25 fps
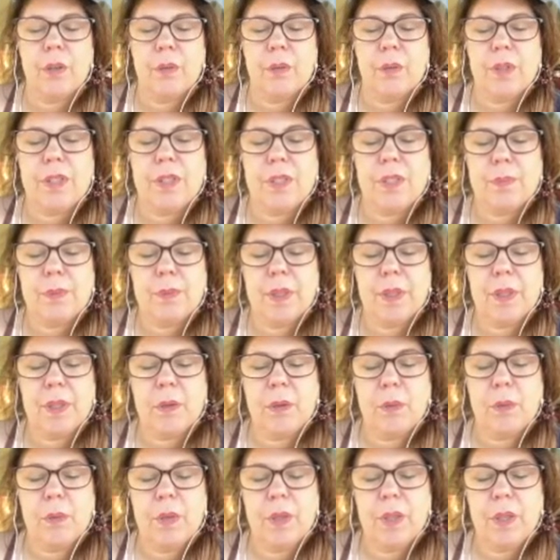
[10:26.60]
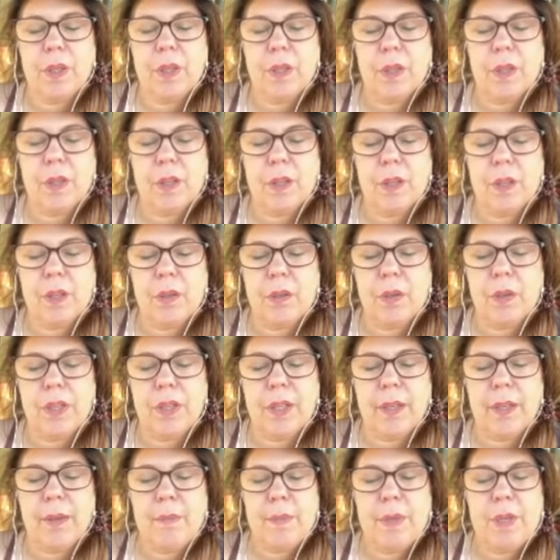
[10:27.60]
what's been going on?
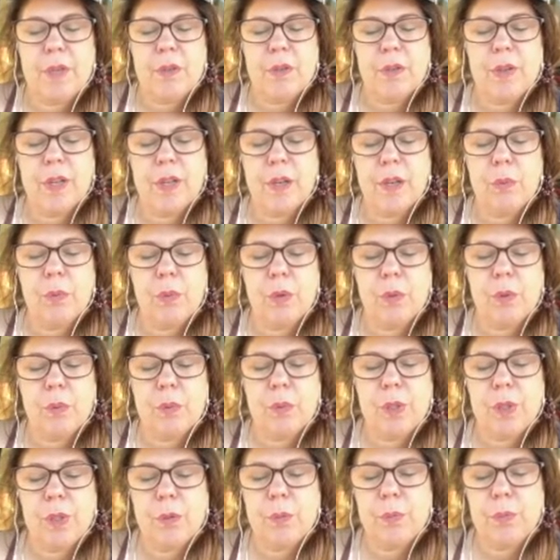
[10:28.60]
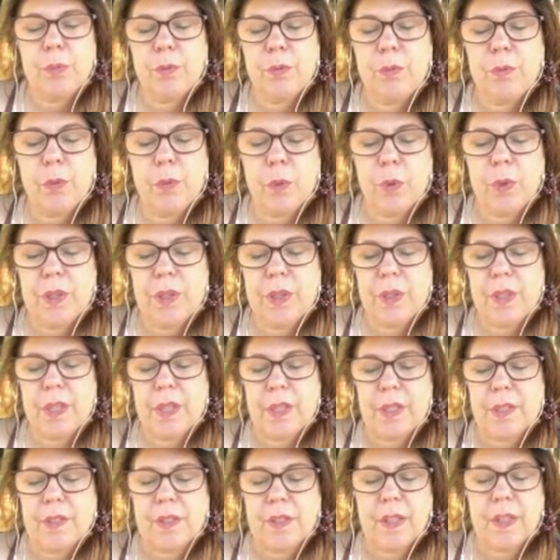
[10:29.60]
Okay, I'm here now. Where were you before
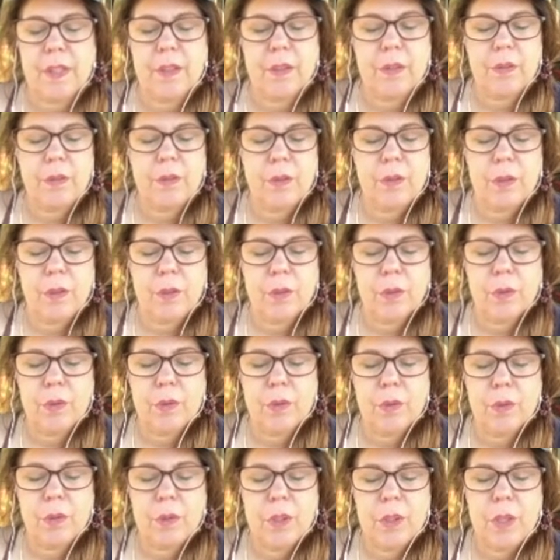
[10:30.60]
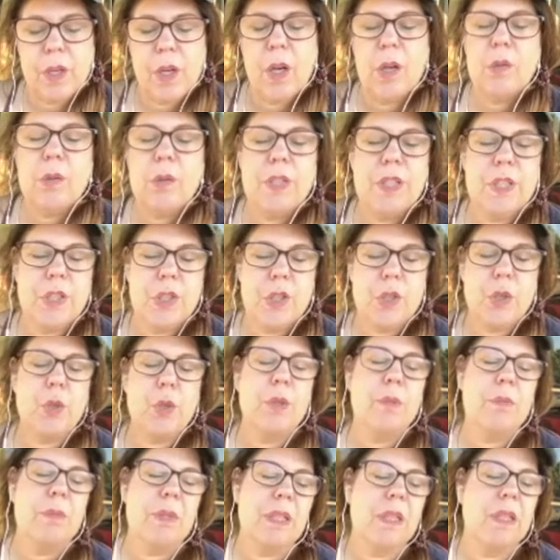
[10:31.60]
this? I don't know. Oh, he's
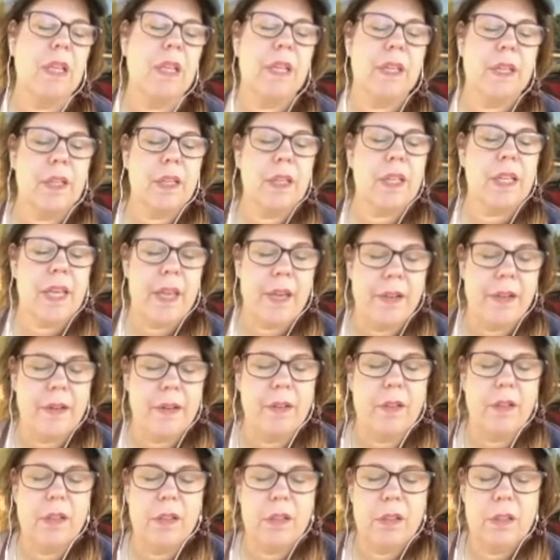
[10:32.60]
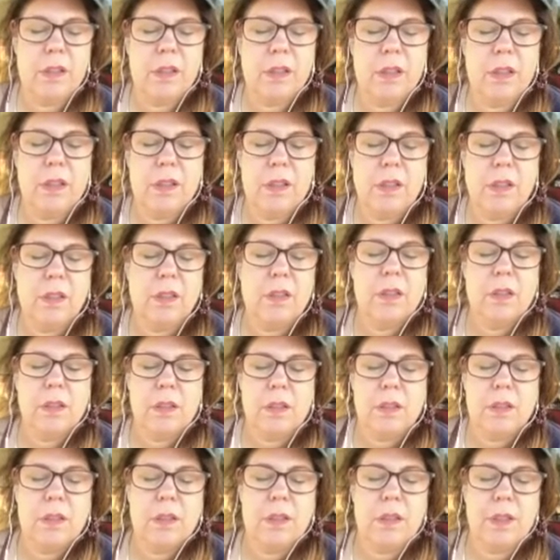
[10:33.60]
showing me like a kennel.
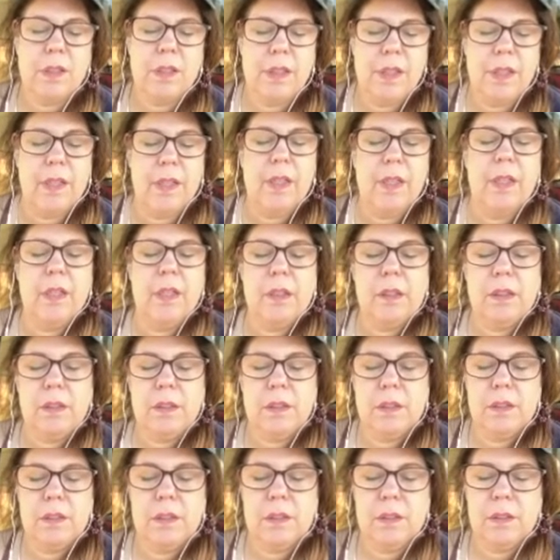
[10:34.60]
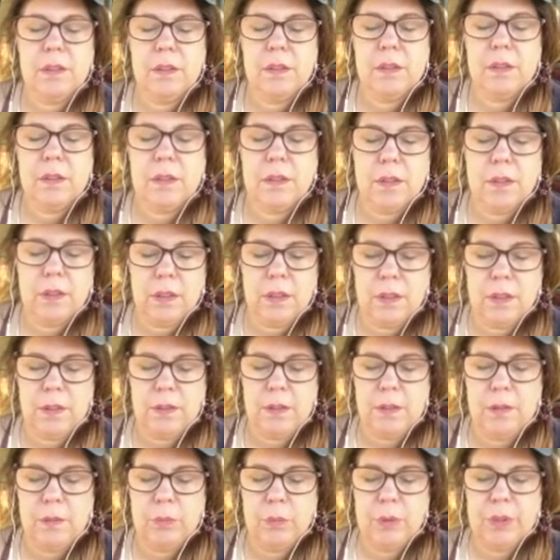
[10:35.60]
Yeah.
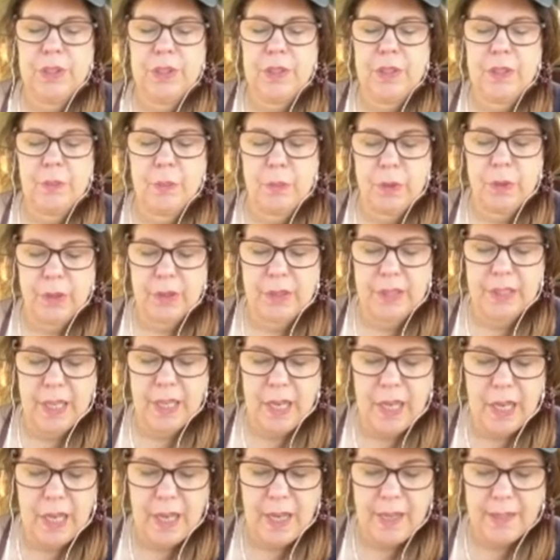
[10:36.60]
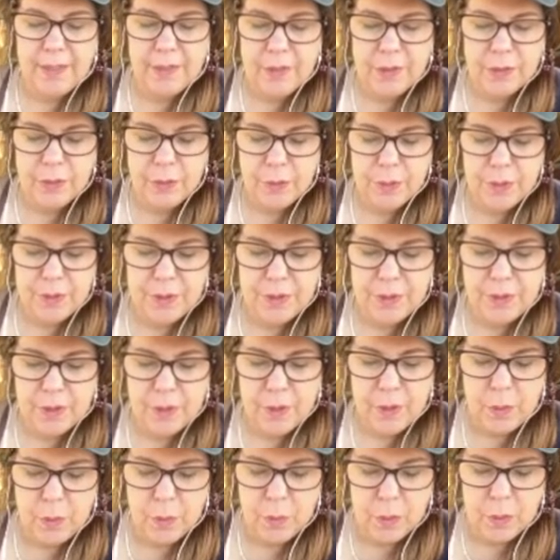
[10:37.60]
Was it really hot or was it
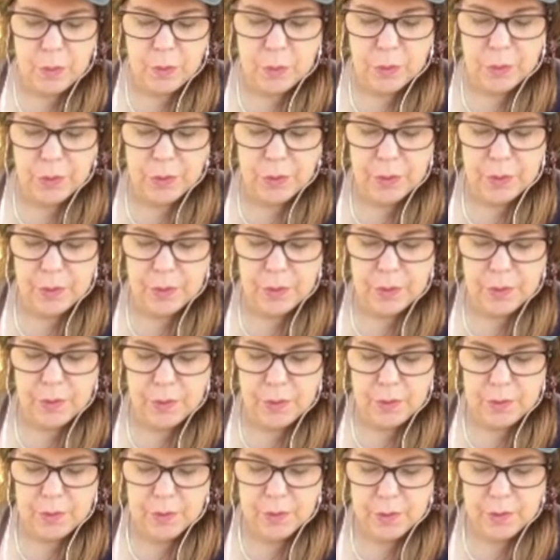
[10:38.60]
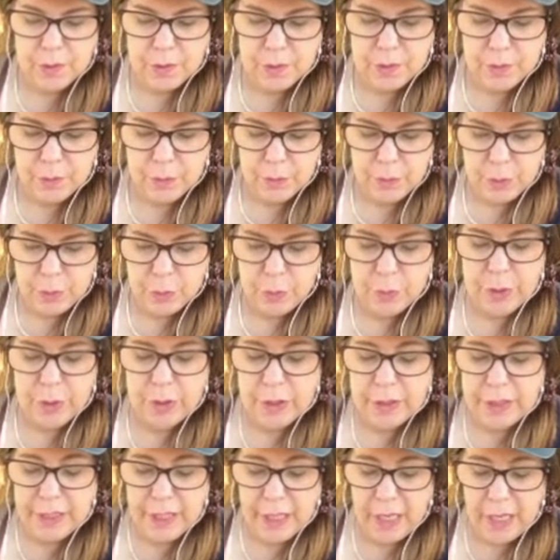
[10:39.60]
cold? Was
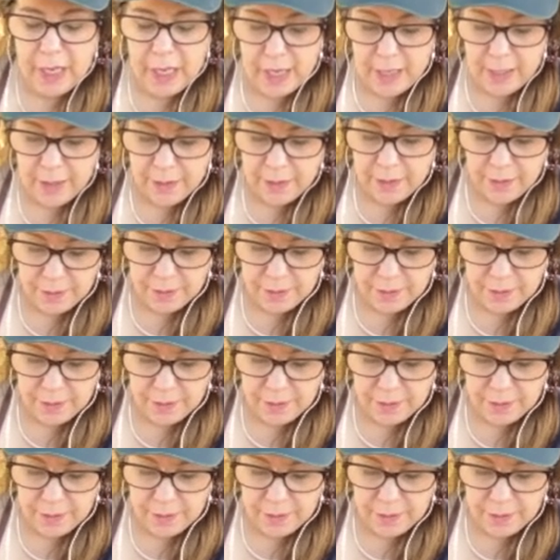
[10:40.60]
really hot.